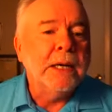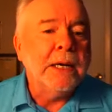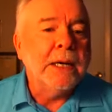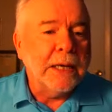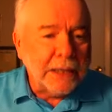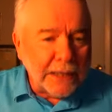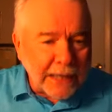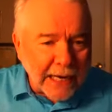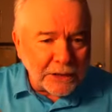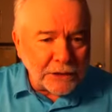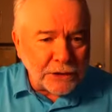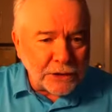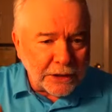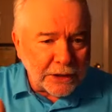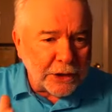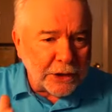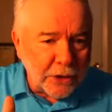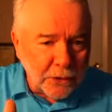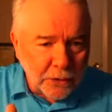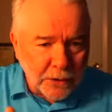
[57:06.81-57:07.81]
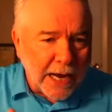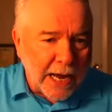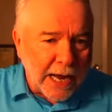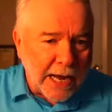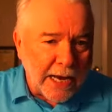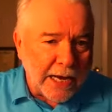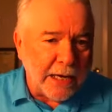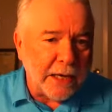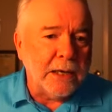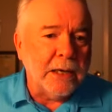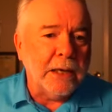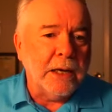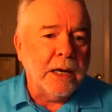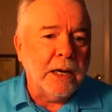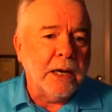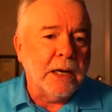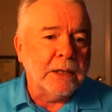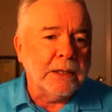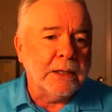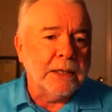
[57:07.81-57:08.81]
and guys like you and I
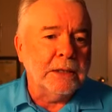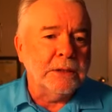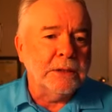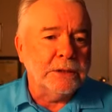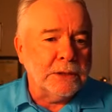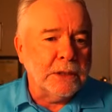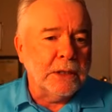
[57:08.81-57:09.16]
uh, can,